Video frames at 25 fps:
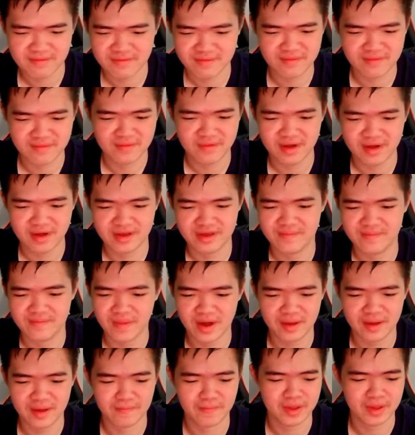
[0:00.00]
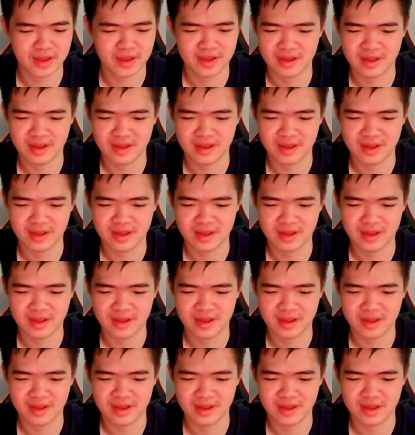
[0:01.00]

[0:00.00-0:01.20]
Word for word: Well, it's my opinion.